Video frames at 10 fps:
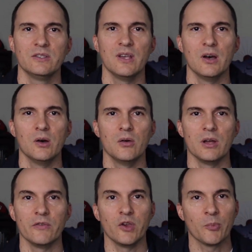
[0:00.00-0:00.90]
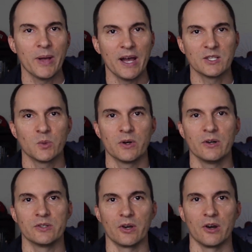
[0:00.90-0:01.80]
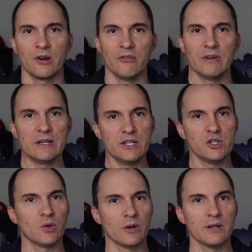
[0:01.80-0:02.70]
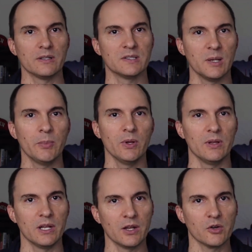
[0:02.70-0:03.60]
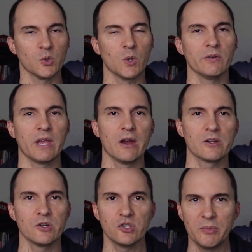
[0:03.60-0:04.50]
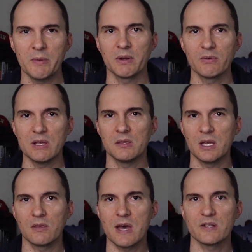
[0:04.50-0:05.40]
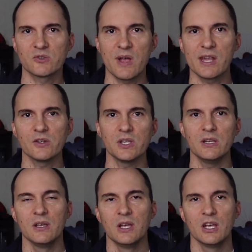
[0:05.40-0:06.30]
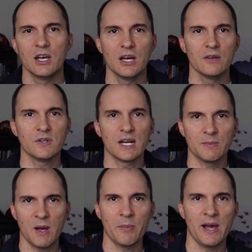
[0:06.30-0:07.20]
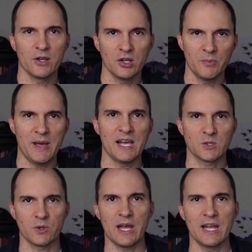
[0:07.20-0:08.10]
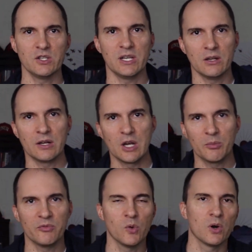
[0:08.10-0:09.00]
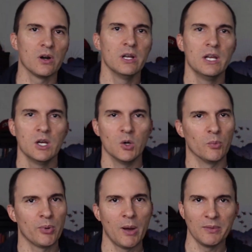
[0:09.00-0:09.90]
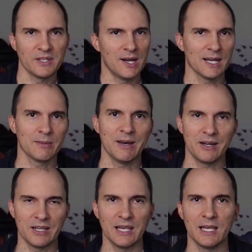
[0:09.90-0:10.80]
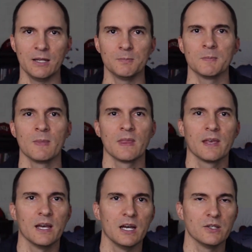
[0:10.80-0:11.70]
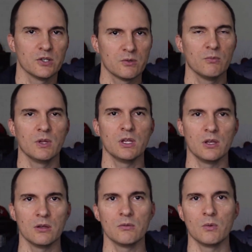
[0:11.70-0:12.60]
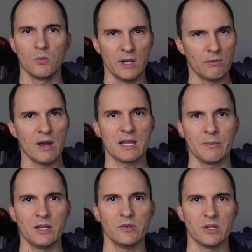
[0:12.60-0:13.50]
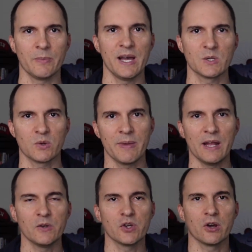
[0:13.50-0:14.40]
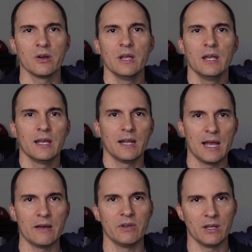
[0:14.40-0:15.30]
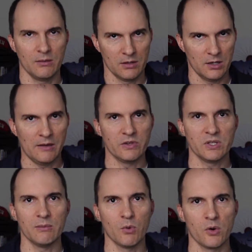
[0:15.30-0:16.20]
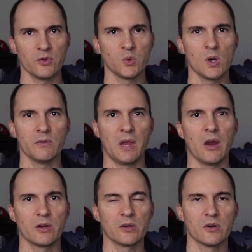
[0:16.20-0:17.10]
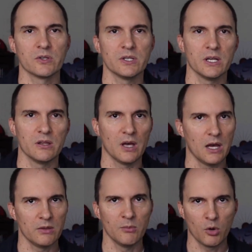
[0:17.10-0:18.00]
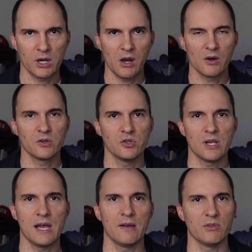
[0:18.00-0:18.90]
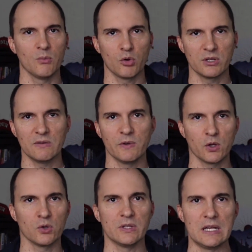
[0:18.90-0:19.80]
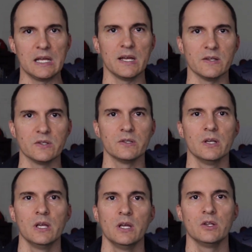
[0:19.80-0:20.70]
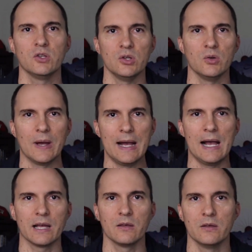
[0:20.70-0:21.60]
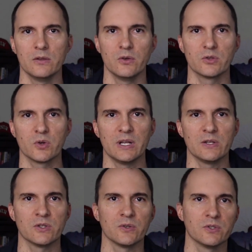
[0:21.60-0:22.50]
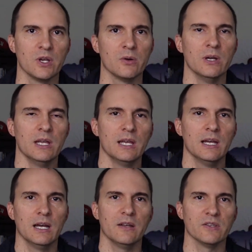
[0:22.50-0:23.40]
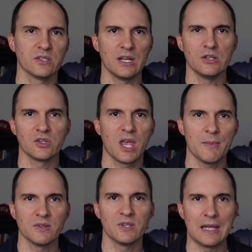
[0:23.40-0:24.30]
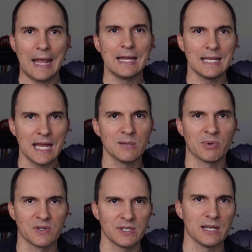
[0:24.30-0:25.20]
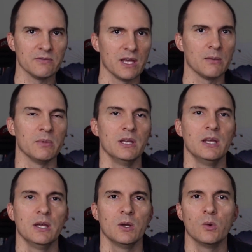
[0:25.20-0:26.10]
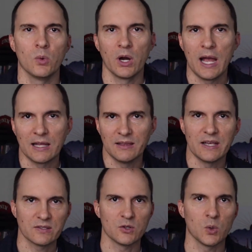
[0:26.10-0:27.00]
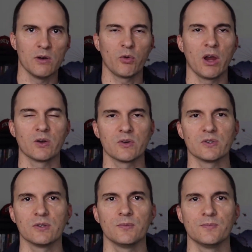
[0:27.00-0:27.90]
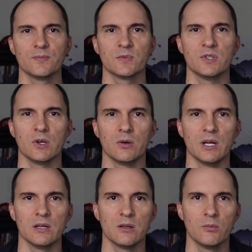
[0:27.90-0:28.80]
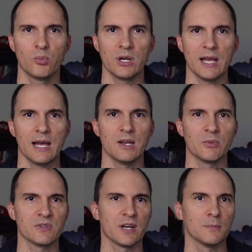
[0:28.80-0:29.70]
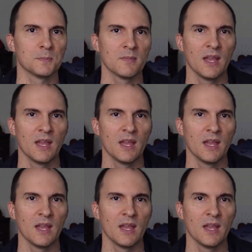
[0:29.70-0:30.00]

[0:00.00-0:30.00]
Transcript: So if your passwords are very short and simple and under 12 characters, you may want to rethink that strategy. Uh, I've talked about pa good password hygiene on here before. We'll probably talk about it again. Uh, just we recommend using Password Manager and having obviously more than 12 characters, uh, the, the, more characters you have, the more difficult it is to hack those credentials. So uh, this study just came out saying 88% of them were, had less than 12 characters. So uh, pretty high numbers there.